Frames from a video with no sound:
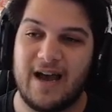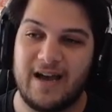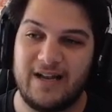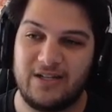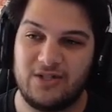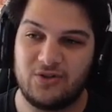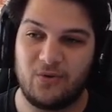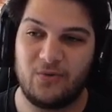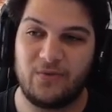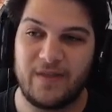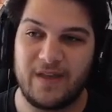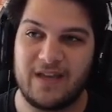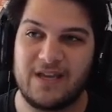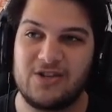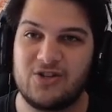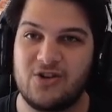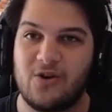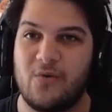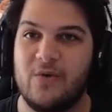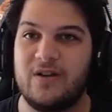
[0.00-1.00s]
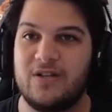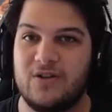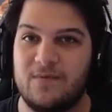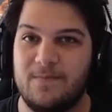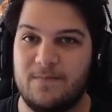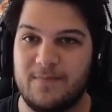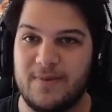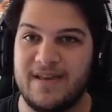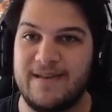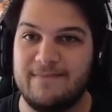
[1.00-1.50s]
I don't think he's going to
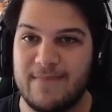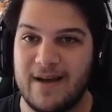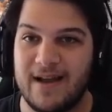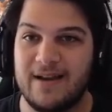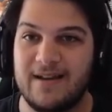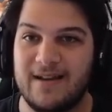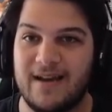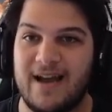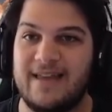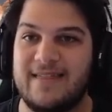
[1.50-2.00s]
be meta.